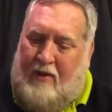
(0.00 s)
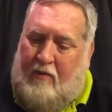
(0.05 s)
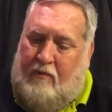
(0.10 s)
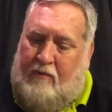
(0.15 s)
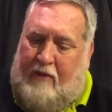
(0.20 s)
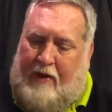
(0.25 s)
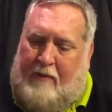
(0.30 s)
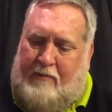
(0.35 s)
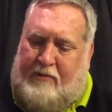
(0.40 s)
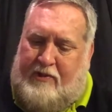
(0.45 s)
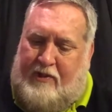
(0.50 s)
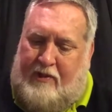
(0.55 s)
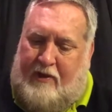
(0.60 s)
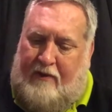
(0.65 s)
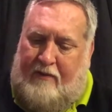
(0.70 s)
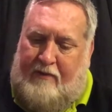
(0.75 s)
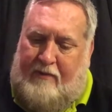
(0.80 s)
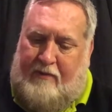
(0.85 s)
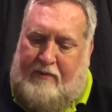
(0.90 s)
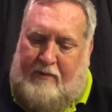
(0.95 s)
Red was
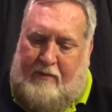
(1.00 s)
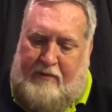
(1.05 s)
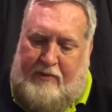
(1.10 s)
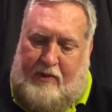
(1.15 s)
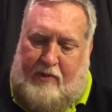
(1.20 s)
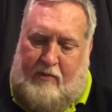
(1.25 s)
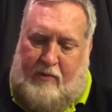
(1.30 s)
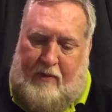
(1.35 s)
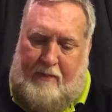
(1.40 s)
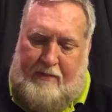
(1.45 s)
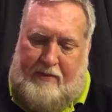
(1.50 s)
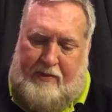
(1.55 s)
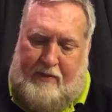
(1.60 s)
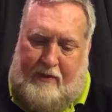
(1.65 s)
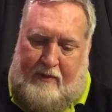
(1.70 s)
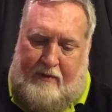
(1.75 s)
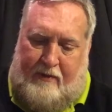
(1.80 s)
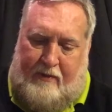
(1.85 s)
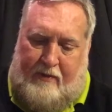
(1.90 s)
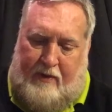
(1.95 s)
another. There was a
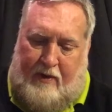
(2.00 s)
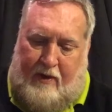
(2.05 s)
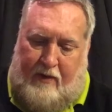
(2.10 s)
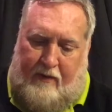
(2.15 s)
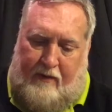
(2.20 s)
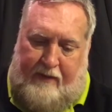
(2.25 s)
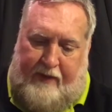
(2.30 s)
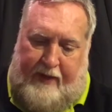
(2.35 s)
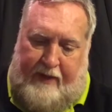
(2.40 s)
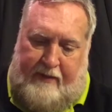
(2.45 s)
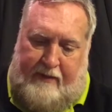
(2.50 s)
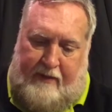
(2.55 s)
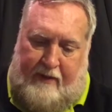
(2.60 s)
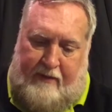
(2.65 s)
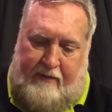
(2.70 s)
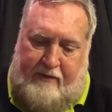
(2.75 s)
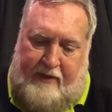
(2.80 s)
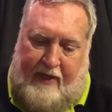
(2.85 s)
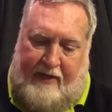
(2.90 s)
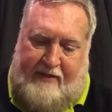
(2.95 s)
crimson color,
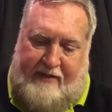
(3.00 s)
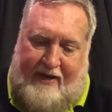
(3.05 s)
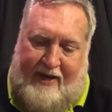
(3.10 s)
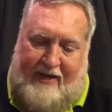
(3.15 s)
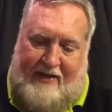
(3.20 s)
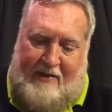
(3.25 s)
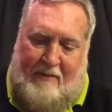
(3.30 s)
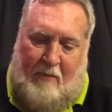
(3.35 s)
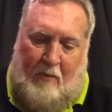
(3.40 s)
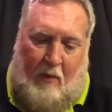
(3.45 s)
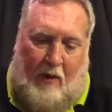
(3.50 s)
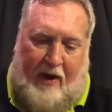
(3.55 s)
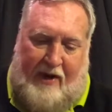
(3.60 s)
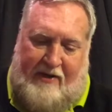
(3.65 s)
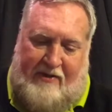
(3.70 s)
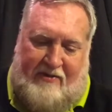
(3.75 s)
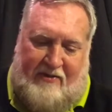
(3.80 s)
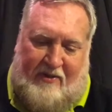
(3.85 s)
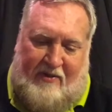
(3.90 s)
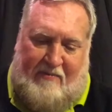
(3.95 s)
that titanium
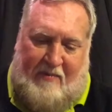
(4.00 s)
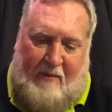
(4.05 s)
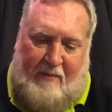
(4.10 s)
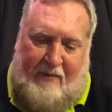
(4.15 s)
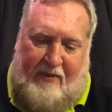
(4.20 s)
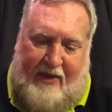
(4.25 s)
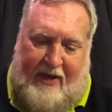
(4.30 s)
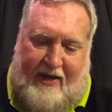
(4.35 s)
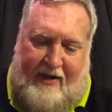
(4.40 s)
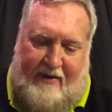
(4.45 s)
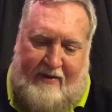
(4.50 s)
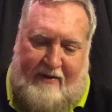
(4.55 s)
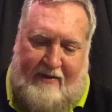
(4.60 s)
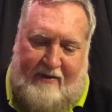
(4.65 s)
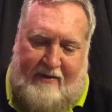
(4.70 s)
white. Certainly remember that.